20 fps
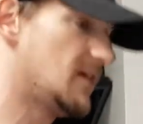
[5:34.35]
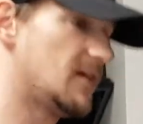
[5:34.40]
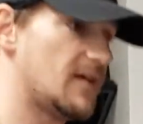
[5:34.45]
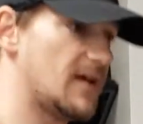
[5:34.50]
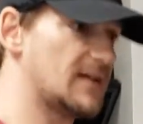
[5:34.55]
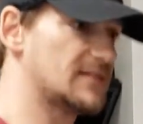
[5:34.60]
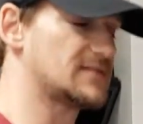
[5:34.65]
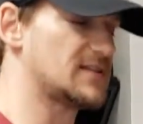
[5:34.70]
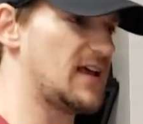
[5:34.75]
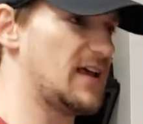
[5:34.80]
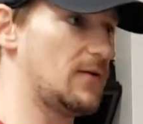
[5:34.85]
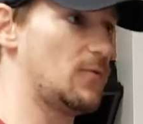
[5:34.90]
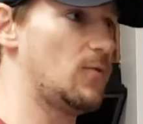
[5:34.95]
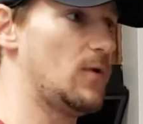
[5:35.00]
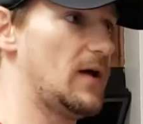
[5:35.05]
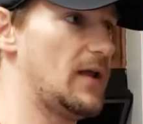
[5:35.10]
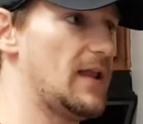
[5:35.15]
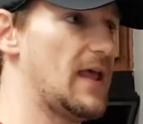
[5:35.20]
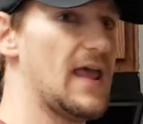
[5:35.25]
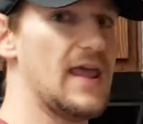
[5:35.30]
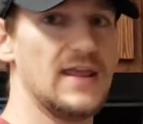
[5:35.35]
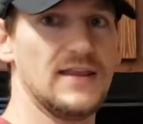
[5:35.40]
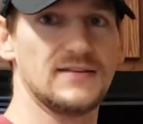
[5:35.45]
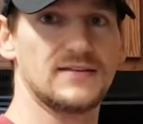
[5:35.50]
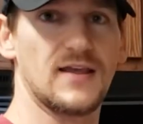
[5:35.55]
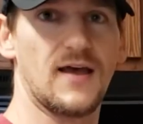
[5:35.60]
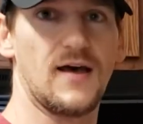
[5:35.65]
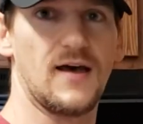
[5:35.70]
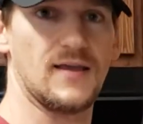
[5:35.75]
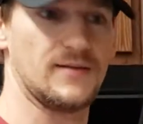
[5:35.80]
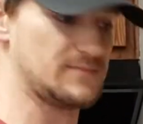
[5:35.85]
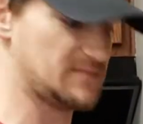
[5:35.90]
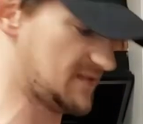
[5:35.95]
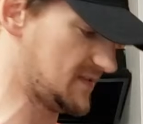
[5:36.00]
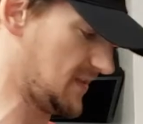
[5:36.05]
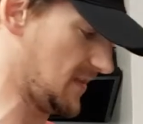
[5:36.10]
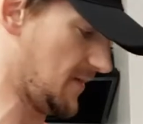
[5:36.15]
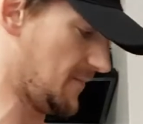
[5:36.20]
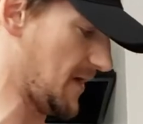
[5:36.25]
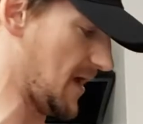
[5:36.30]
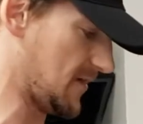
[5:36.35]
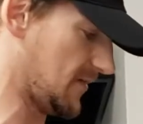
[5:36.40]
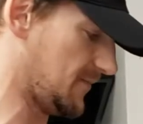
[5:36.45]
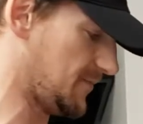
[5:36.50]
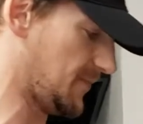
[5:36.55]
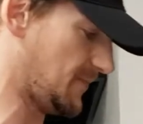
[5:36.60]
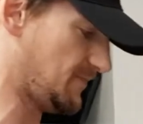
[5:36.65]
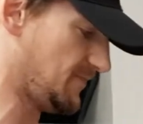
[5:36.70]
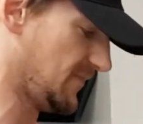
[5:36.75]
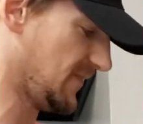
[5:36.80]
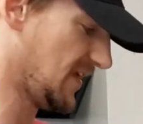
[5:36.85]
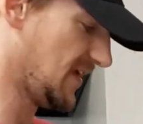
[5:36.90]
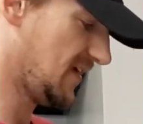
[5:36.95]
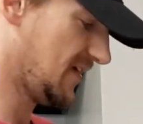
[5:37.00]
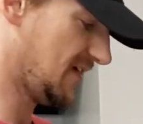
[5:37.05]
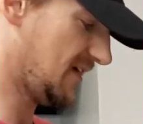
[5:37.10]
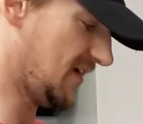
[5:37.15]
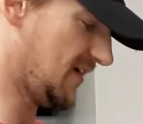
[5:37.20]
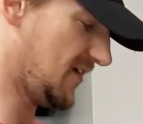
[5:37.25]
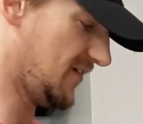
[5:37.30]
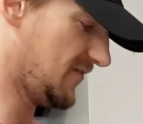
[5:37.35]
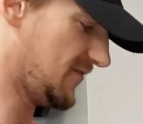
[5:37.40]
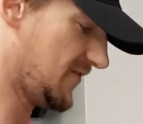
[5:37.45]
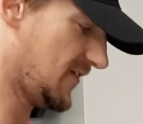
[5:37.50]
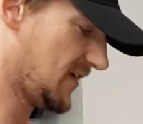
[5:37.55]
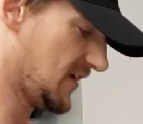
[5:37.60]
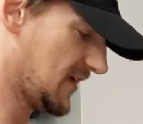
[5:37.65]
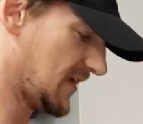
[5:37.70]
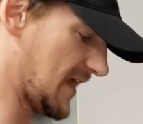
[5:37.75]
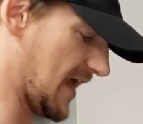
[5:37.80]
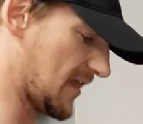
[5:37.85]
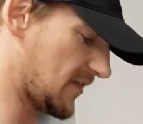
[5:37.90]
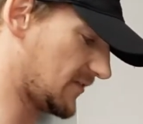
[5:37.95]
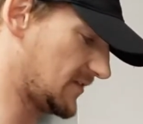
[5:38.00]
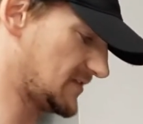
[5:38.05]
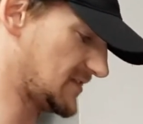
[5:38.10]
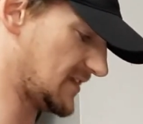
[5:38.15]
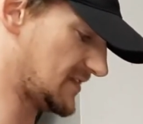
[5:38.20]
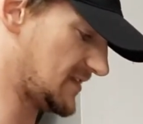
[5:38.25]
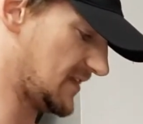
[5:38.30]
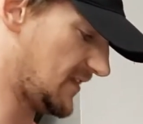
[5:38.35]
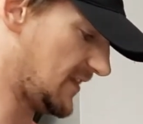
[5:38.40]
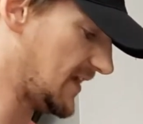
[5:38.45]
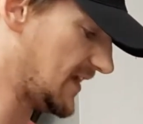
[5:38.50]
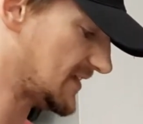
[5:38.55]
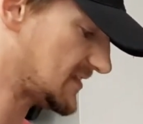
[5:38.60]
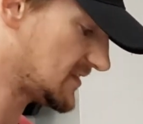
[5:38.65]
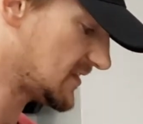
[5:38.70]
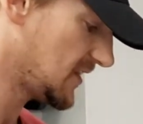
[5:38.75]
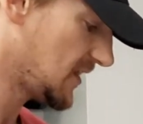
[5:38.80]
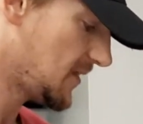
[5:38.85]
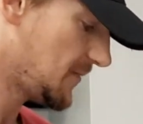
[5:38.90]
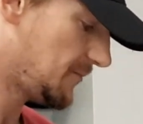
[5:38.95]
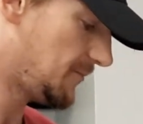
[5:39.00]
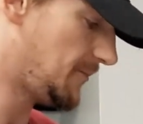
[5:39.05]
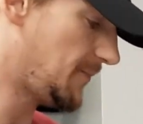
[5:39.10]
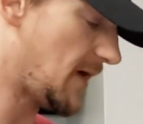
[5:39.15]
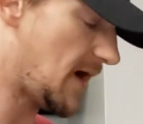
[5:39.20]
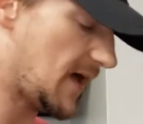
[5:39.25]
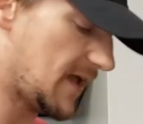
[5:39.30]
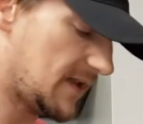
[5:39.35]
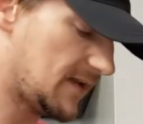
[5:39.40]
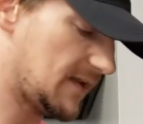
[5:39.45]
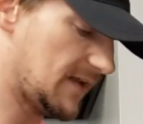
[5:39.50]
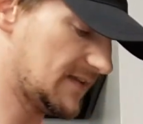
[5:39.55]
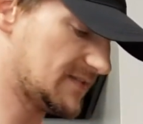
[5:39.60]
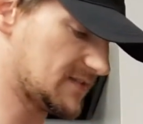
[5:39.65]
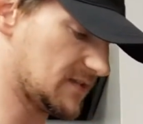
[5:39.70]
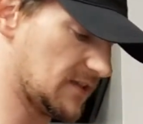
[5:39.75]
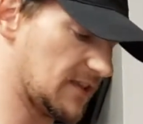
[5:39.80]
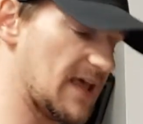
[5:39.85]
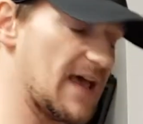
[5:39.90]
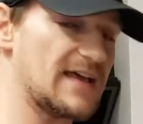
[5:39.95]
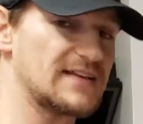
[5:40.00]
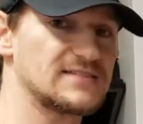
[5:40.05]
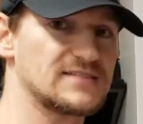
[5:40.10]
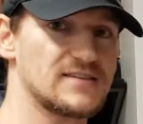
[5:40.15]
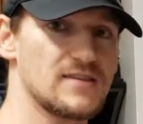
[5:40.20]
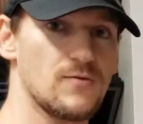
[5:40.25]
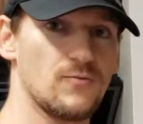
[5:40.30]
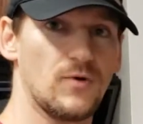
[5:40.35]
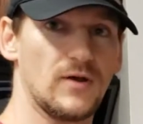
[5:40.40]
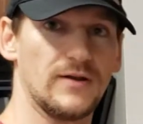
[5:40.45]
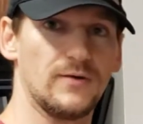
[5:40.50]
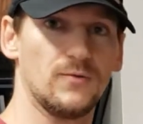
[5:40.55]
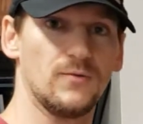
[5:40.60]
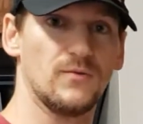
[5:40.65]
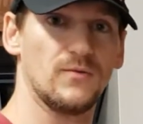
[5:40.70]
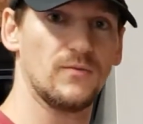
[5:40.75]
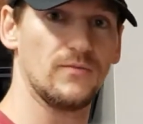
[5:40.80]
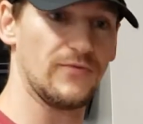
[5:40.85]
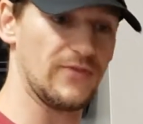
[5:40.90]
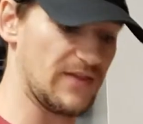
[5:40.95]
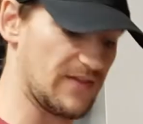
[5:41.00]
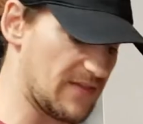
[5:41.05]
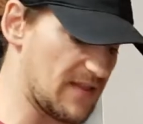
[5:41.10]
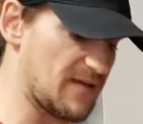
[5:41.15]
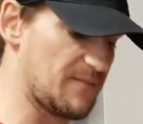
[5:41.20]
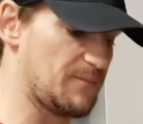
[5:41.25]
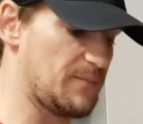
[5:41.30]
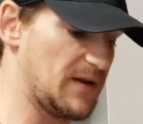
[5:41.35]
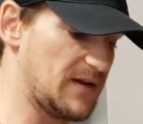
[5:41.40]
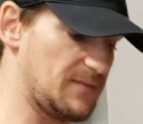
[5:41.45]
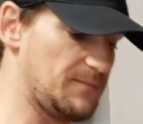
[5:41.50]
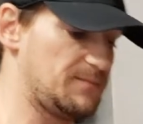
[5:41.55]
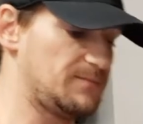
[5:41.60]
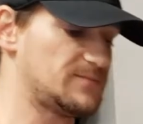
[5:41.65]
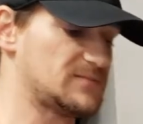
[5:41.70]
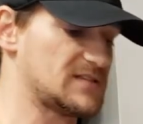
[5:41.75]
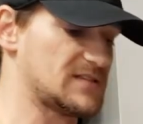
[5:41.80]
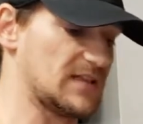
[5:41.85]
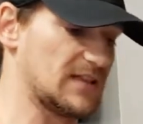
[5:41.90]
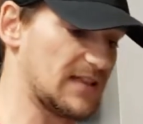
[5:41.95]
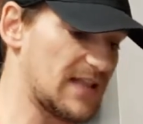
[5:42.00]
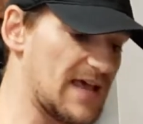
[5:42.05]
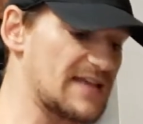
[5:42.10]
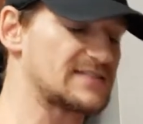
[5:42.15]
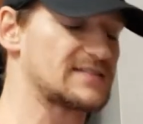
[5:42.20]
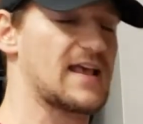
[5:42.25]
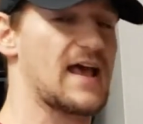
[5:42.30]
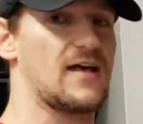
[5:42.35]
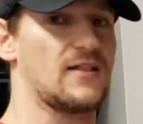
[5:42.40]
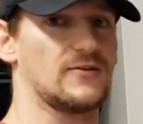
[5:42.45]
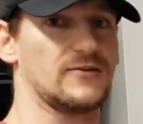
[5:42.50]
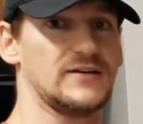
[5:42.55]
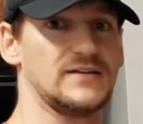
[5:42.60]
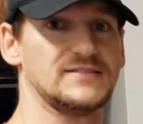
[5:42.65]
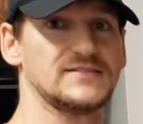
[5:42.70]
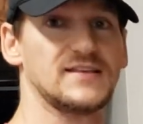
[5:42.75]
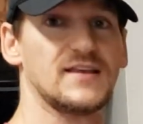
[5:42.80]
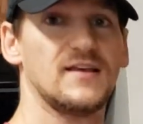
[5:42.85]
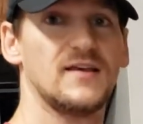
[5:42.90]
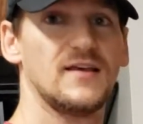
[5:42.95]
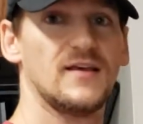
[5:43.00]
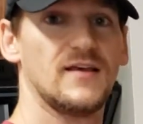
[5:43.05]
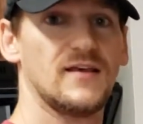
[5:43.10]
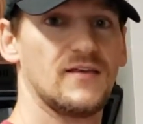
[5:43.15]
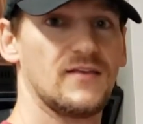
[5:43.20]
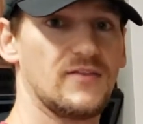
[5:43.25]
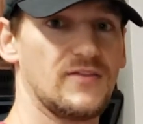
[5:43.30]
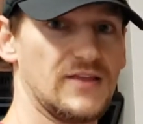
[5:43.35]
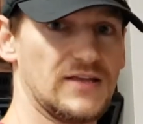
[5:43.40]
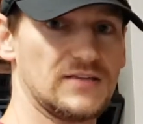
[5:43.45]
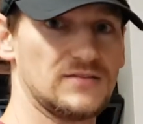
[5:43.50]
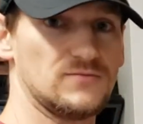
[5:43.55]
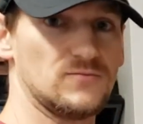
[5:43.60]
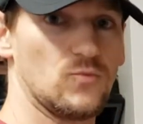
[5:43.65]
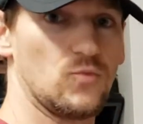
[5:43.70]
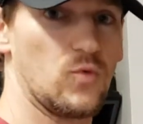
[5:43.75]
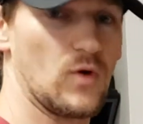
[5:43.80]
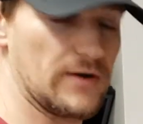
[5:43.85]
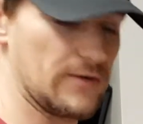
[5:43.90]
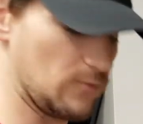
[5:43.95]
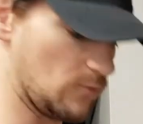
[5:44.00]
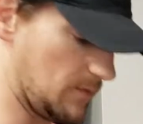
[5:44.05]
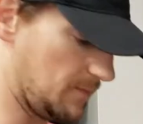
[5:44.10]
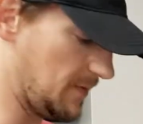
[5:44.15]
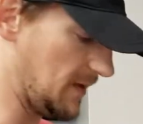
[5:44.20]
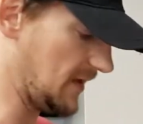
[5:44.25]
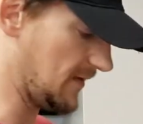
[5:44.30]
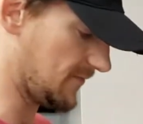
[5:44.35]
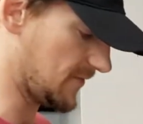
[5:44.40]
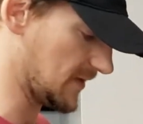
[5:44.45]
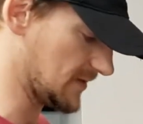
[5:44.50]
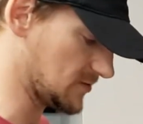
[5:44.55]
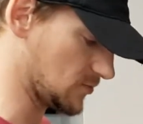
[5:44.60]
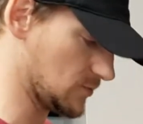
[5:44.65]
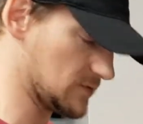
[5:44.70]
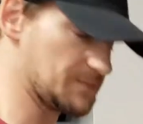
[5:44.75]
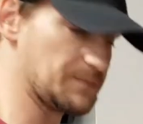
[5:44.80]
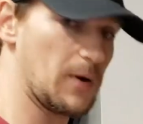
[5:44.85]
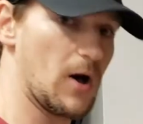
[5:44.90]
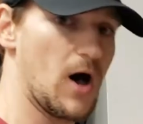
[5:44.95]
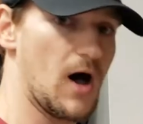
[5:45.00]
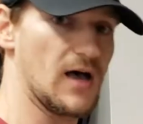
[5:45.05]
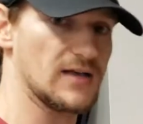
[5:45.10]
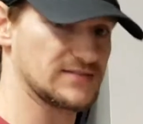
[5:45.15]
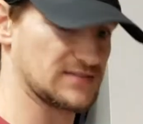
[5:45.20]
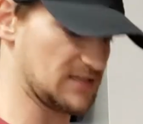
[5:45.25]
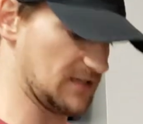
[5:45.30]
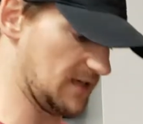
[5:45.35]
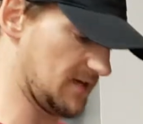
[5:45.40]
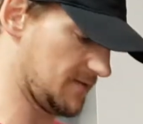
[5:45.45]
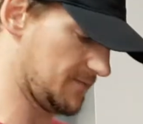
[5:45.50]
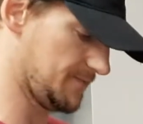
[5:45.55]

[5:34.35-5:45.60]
That's like, what, 8 times the amount of calories that's in this, but it's less than what it, than that, but it's less calories than what it would be if this was pasta.